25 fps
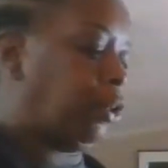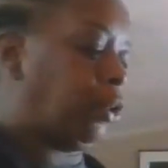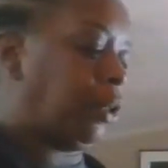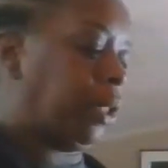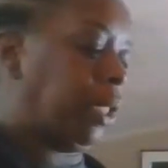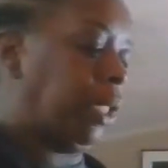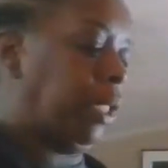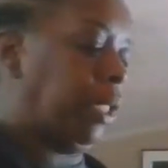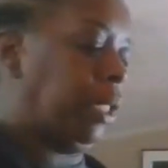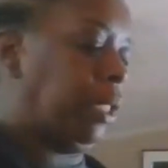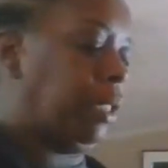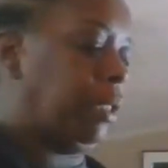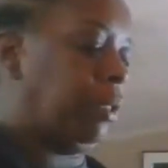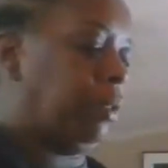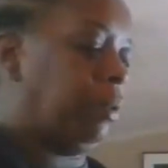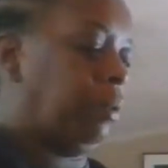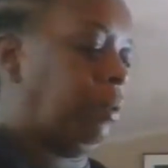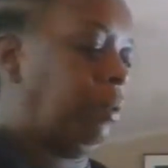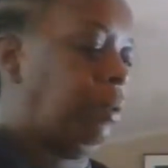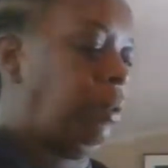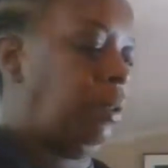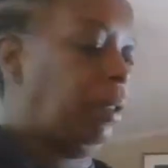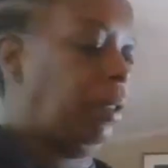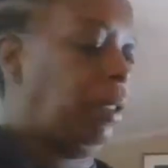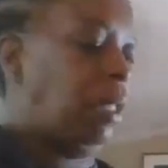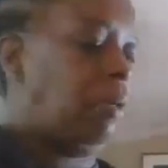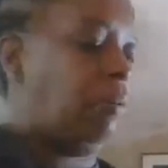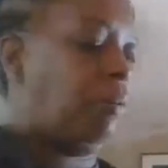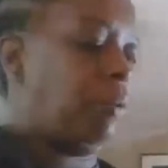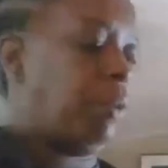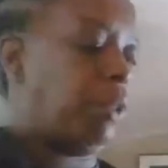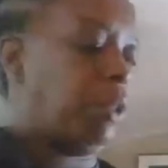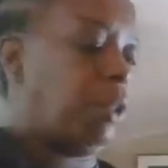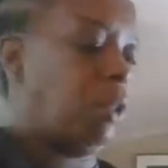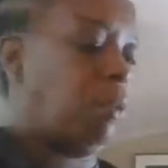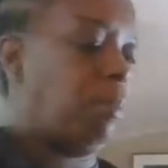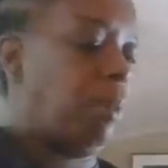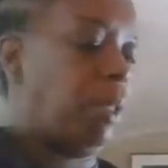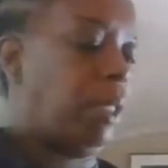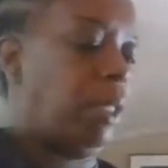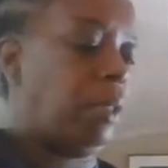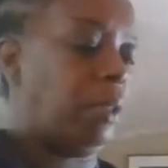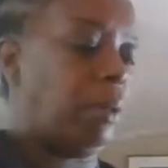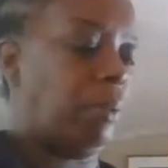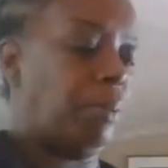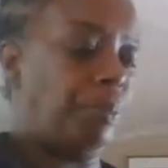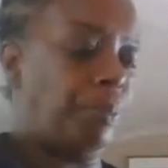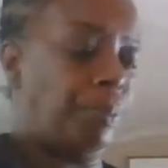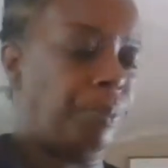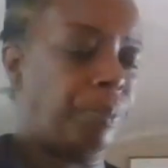Tricia. Love her so much.